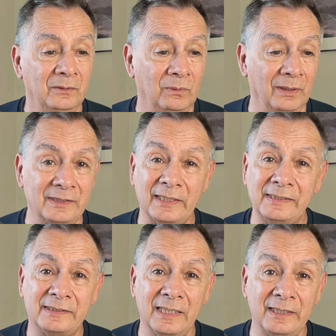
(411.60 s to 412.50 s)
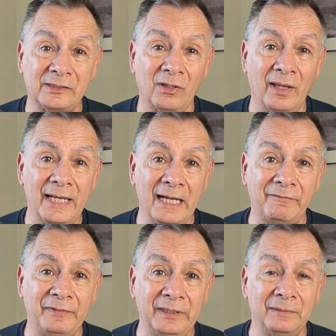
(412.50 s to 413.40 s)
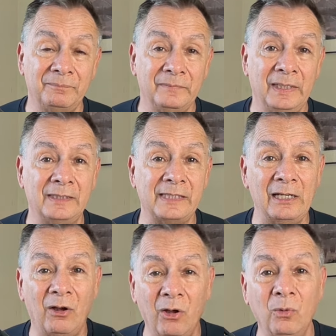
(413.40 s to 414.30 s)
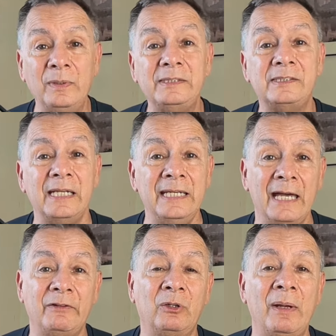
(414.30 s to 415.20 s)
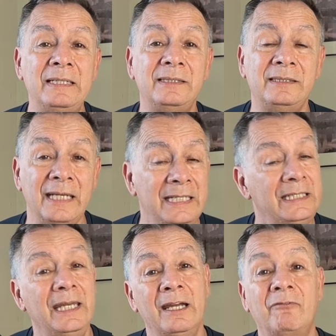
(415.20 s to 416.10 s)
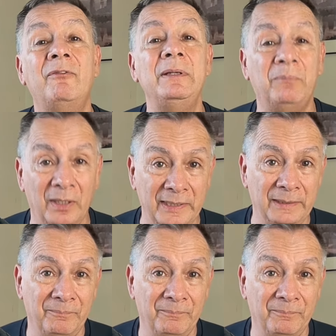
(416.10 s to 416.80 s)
Well, as I said, that's all I have for you. And as I always say, have a great day, everybody.